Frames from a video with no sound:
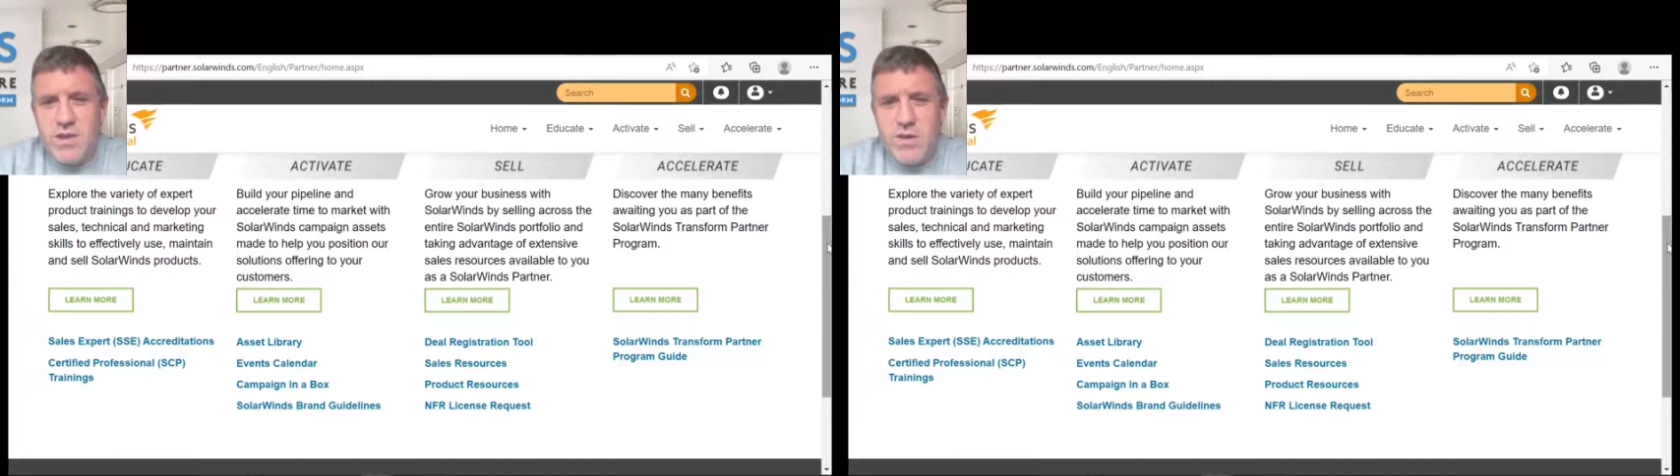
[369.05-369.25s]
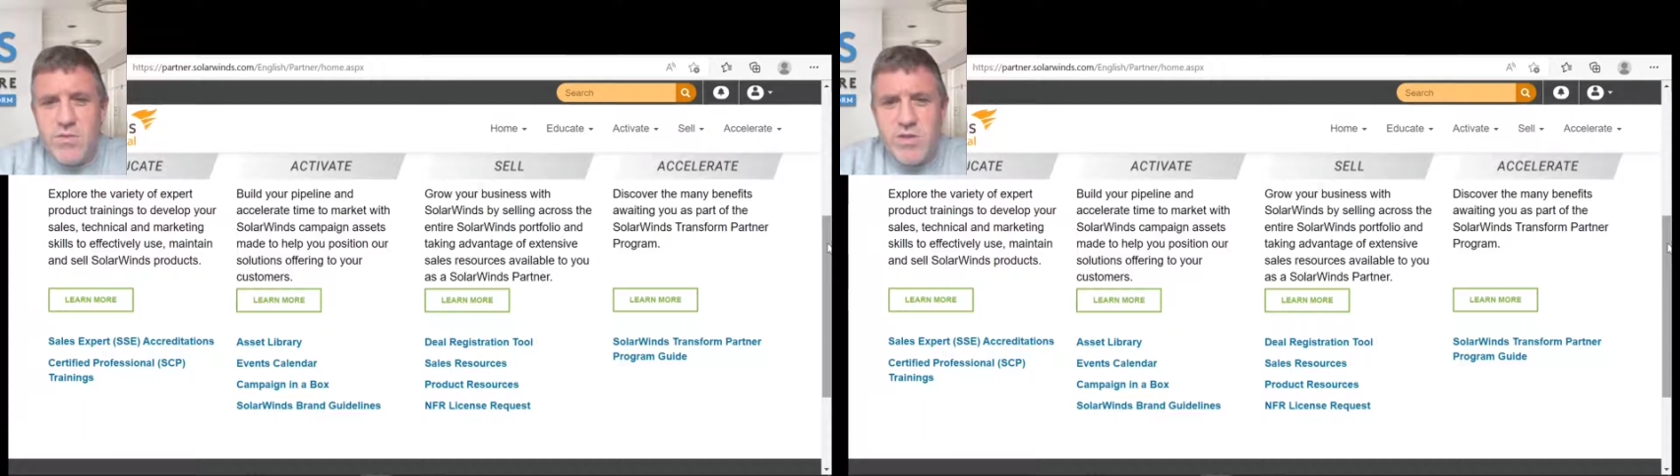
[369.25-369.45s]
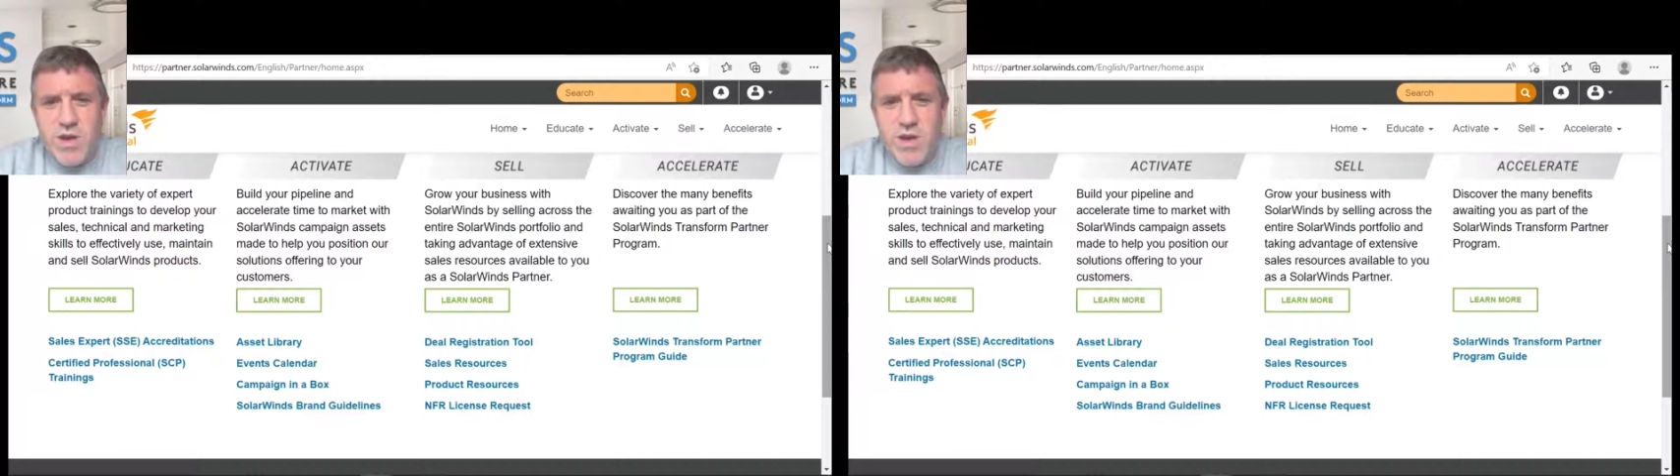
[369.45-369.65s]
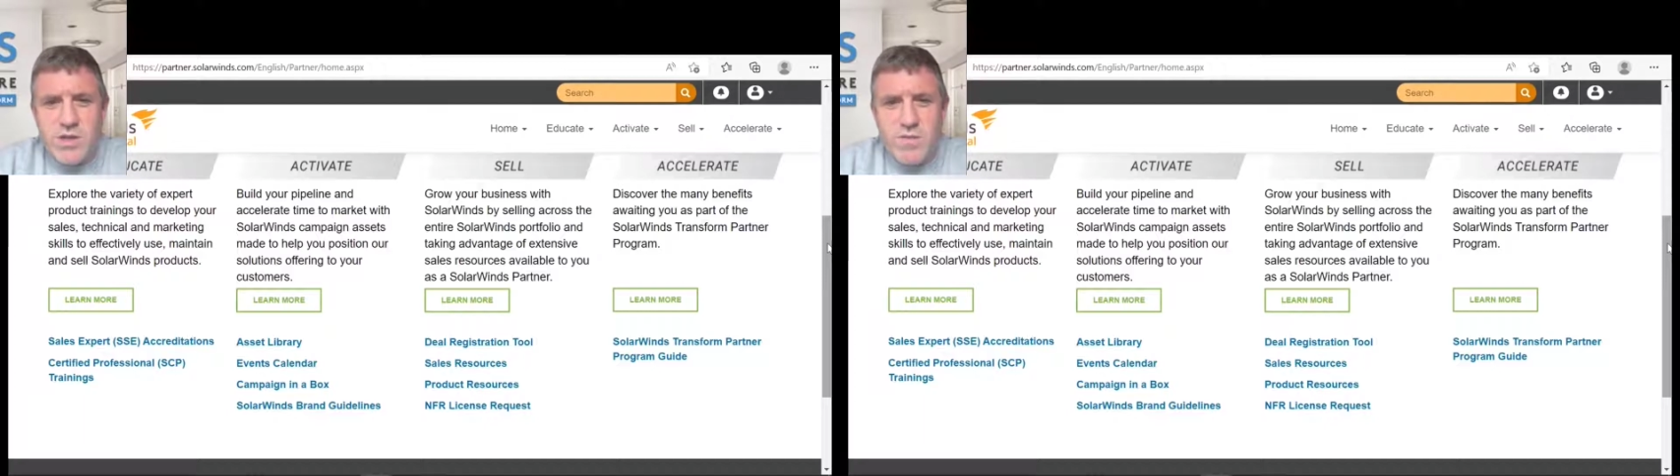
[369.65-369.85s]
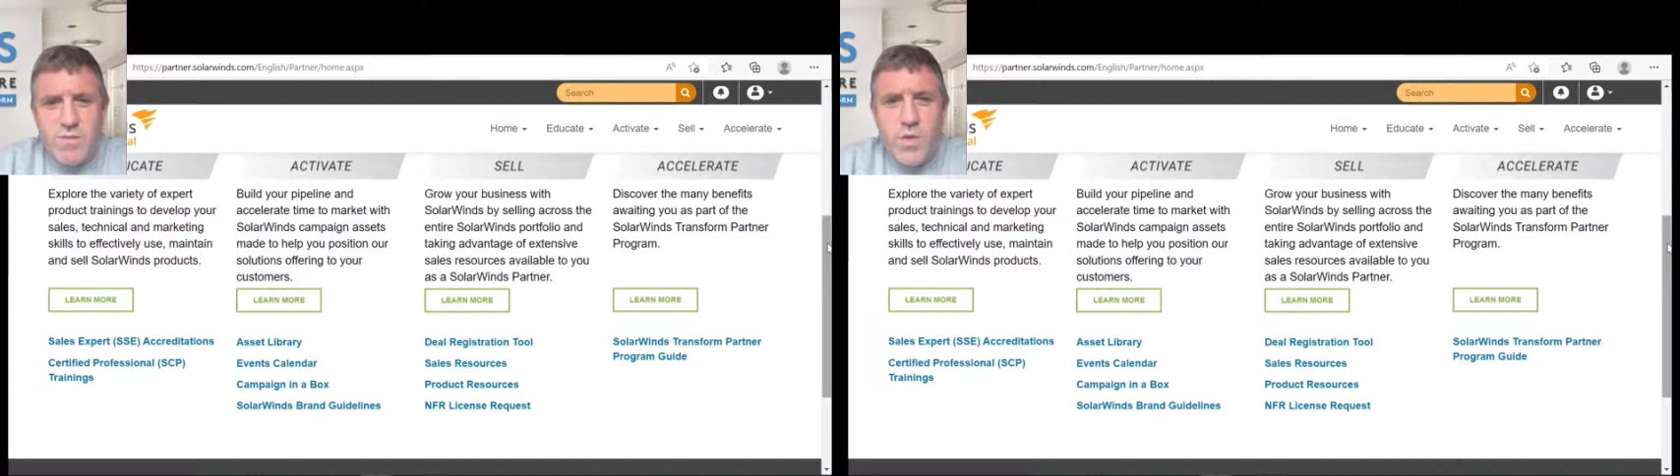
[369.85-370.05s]
deal
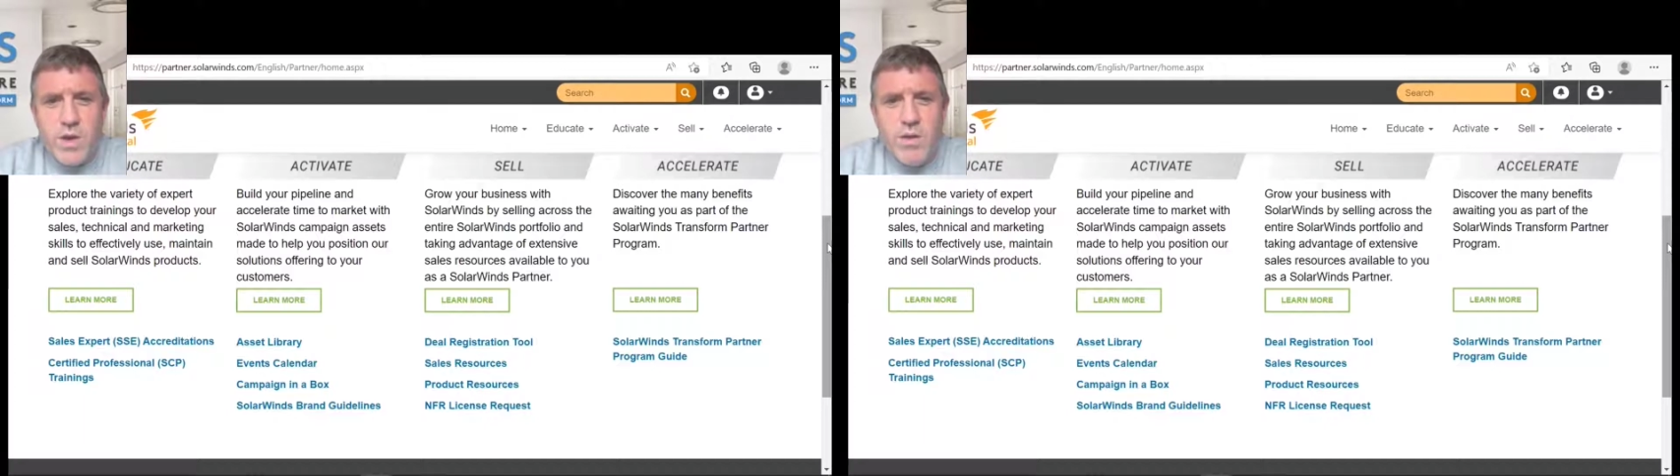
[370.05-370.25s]
registration for